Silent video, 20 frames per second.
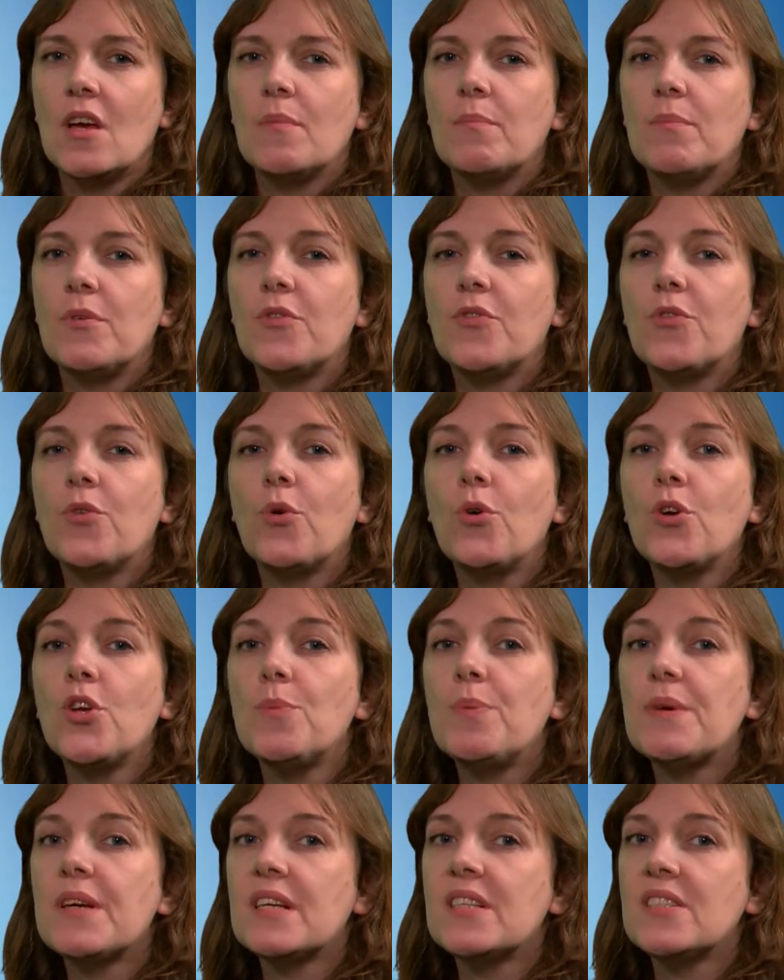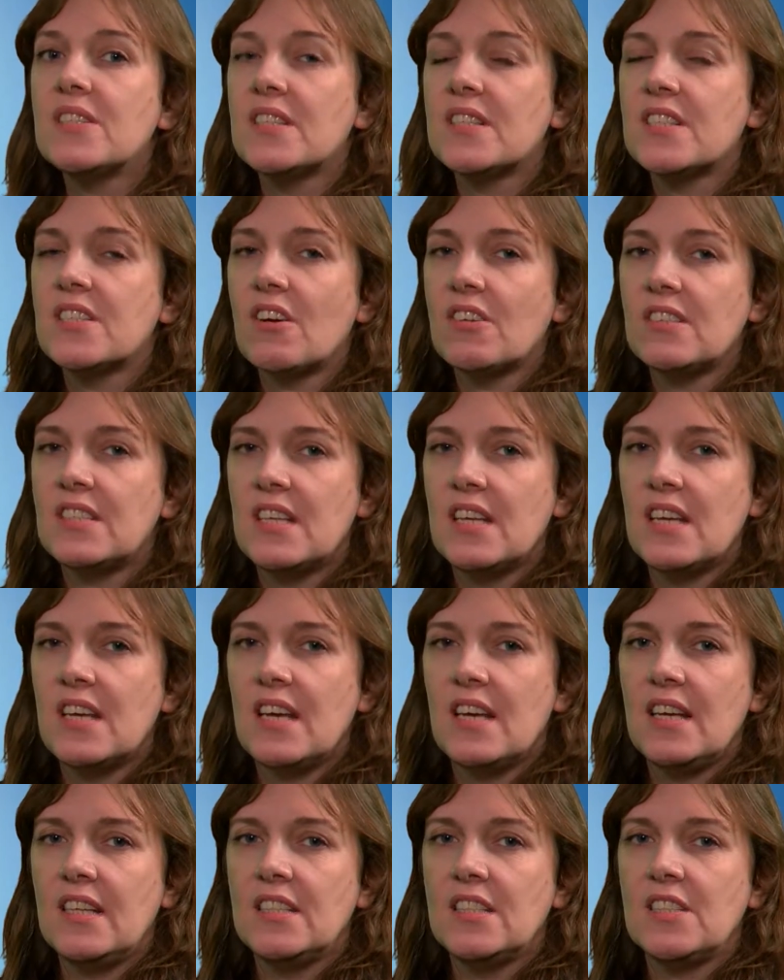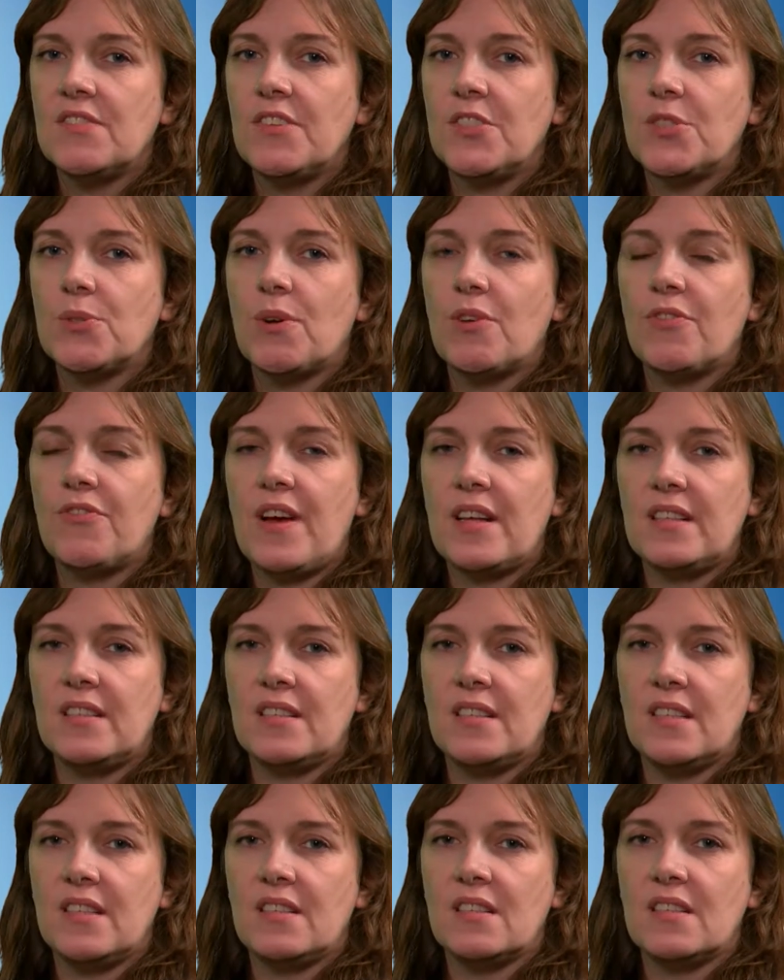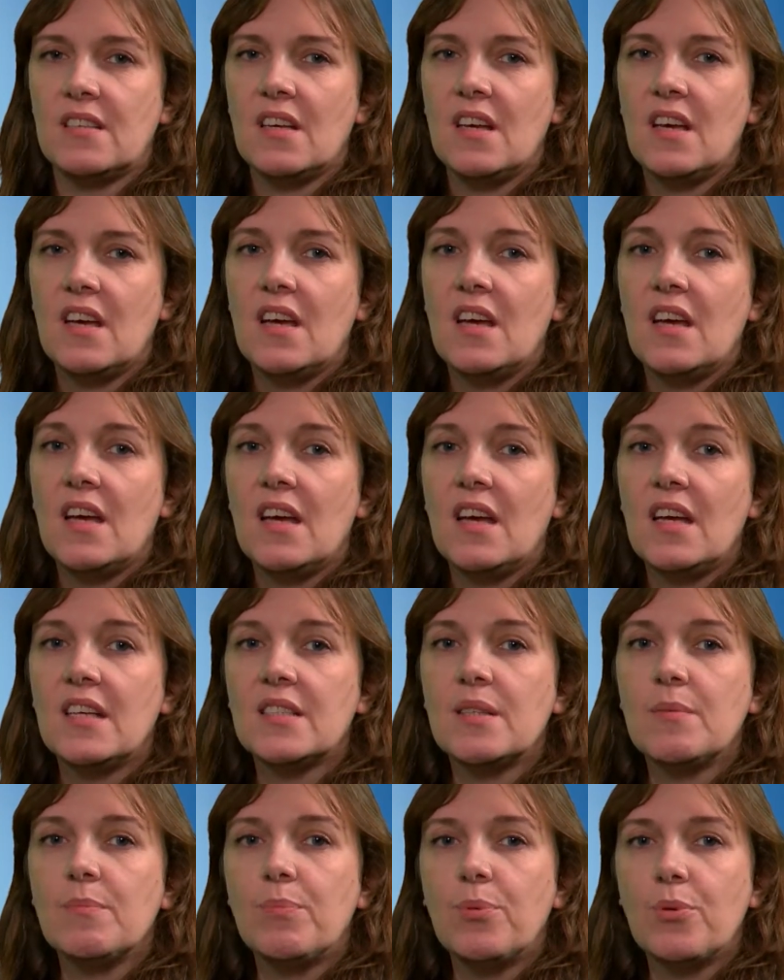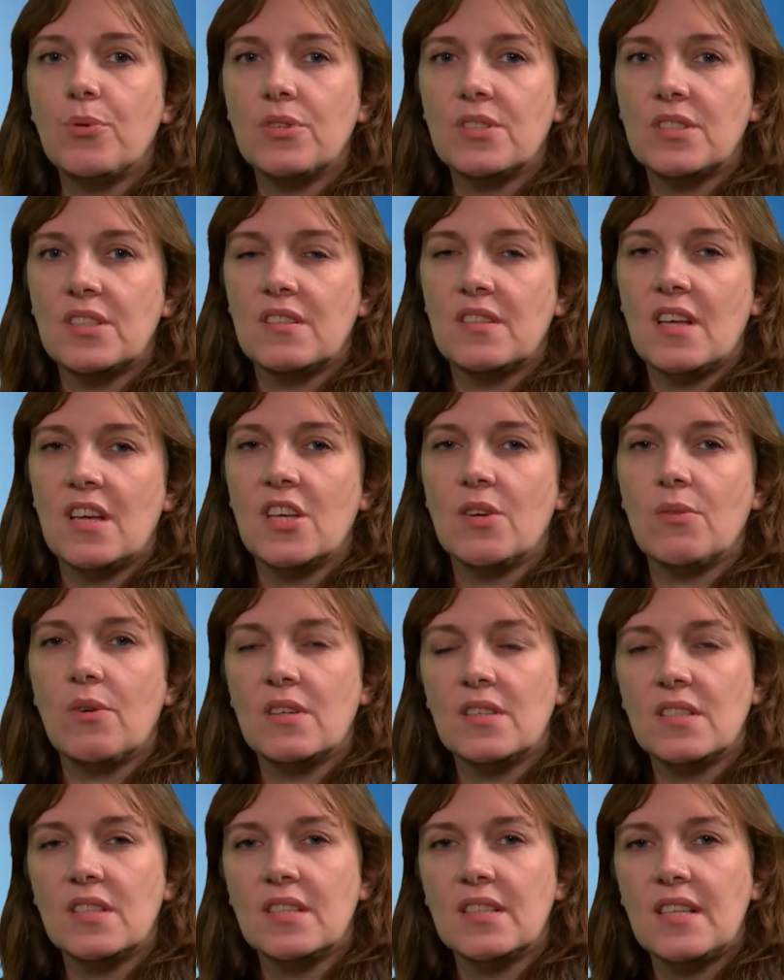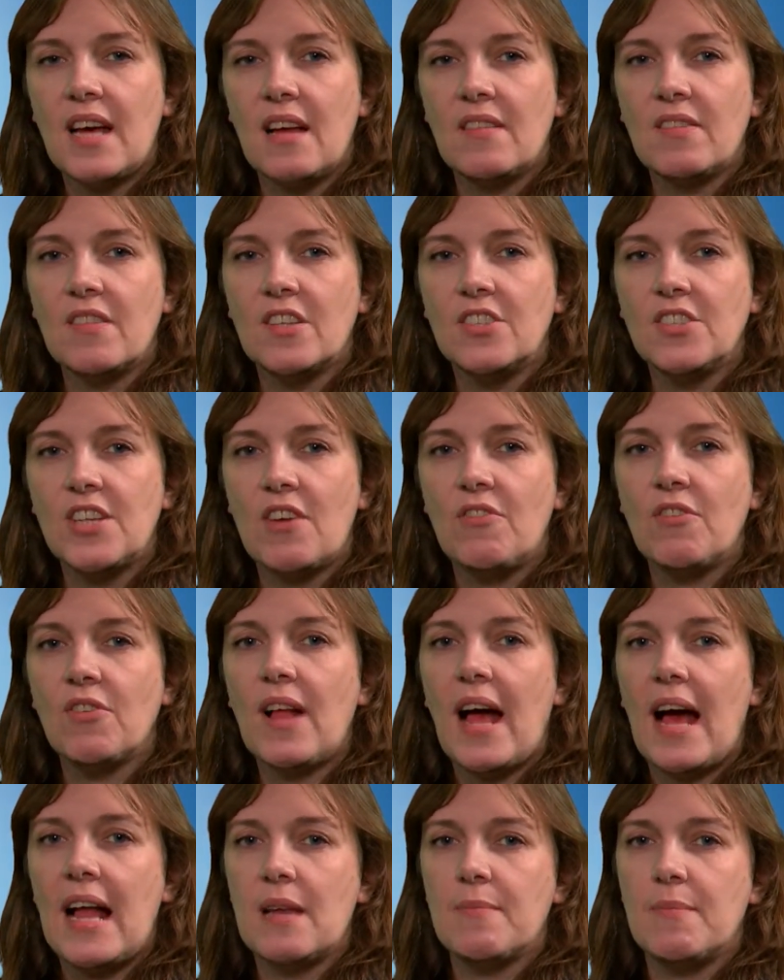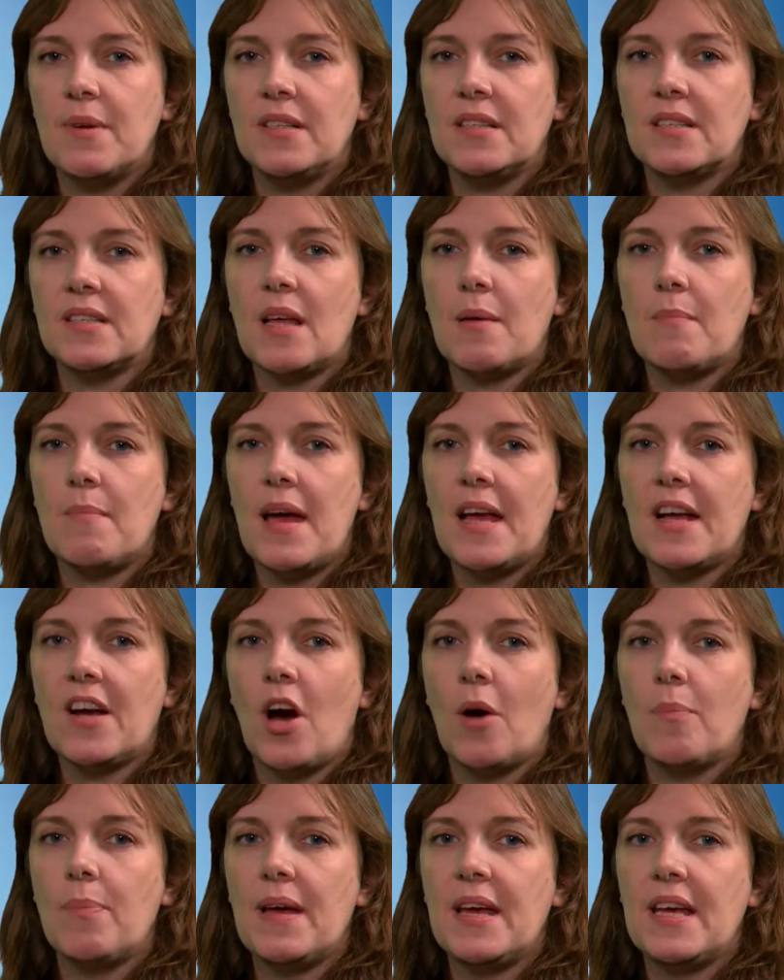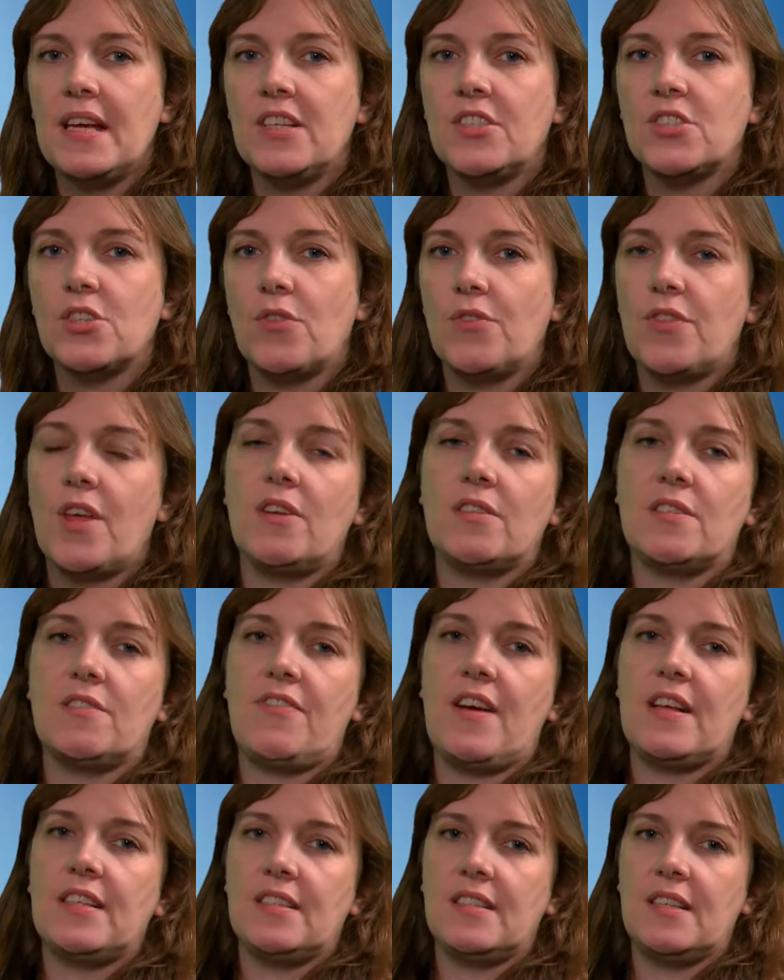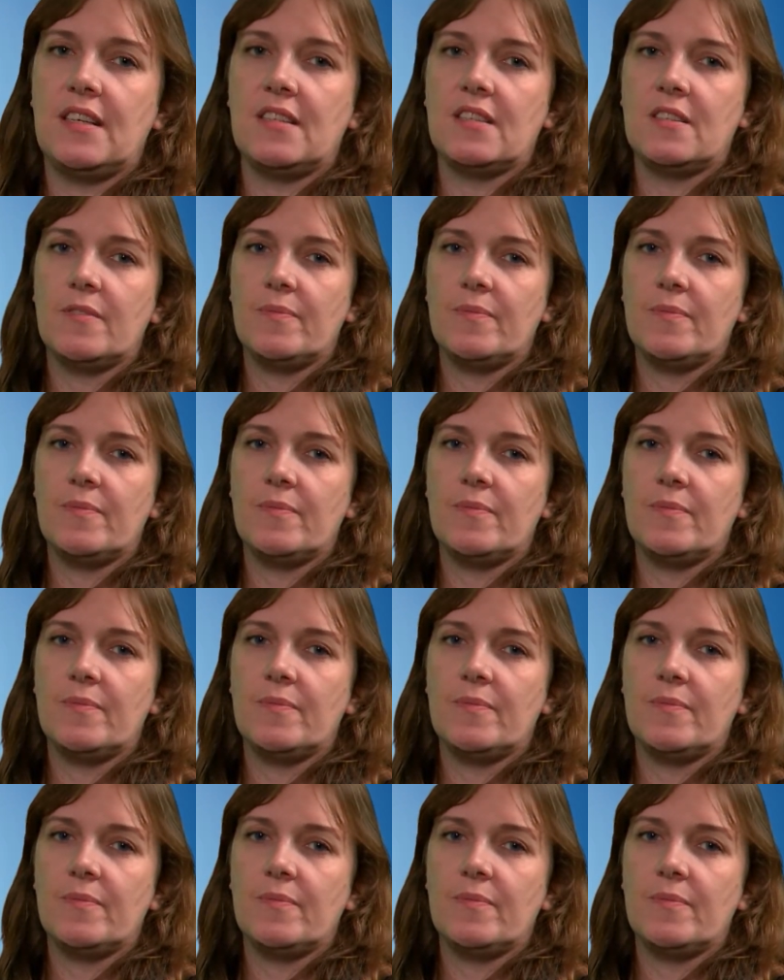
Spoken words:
Before you begin to study individual offences, it's important that you understand the general elements that make up each of those offences.